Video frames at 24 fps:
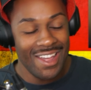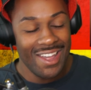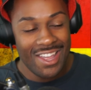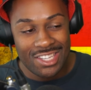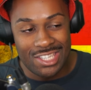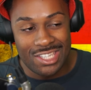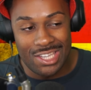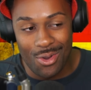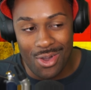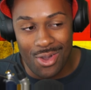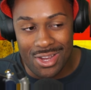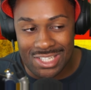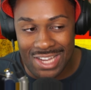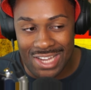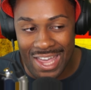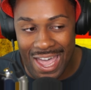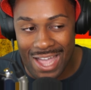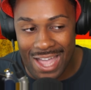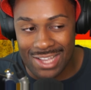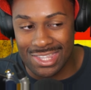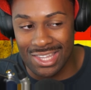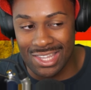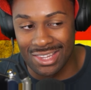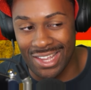She was
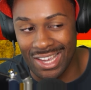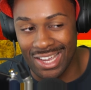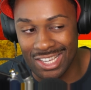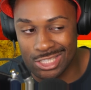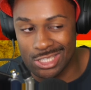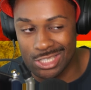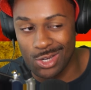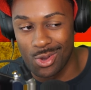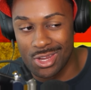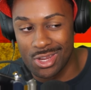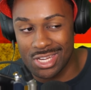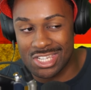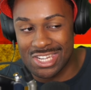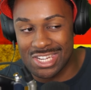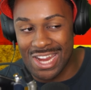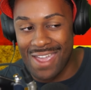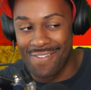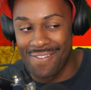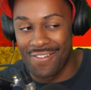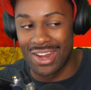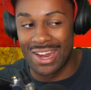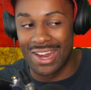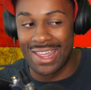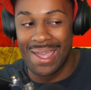acting like she was
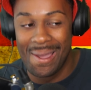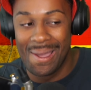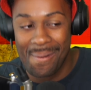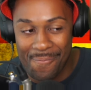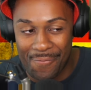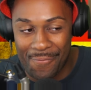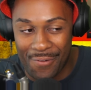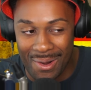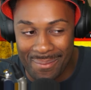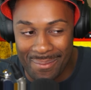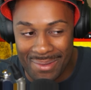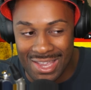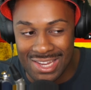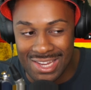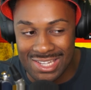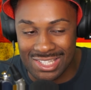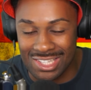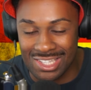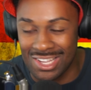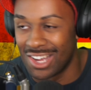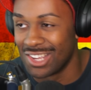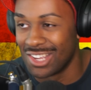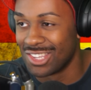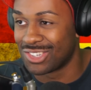saving him from his
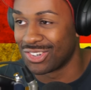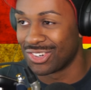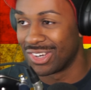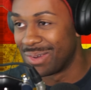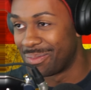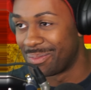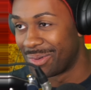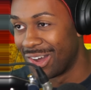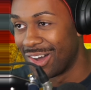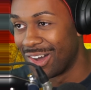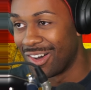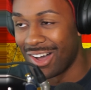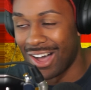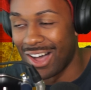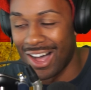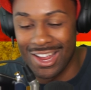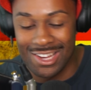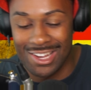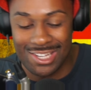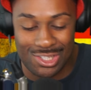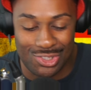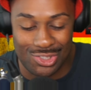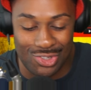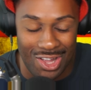country, bro.
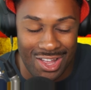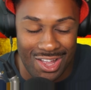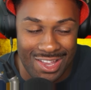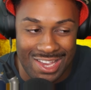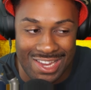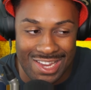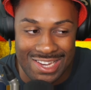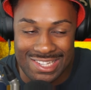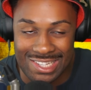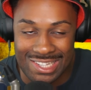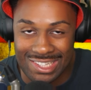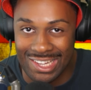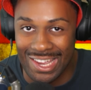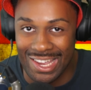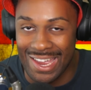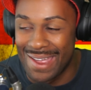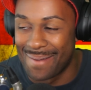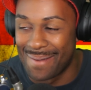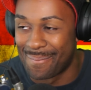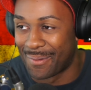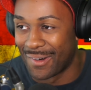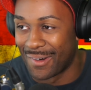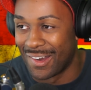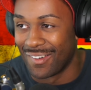Australia's lit, bro.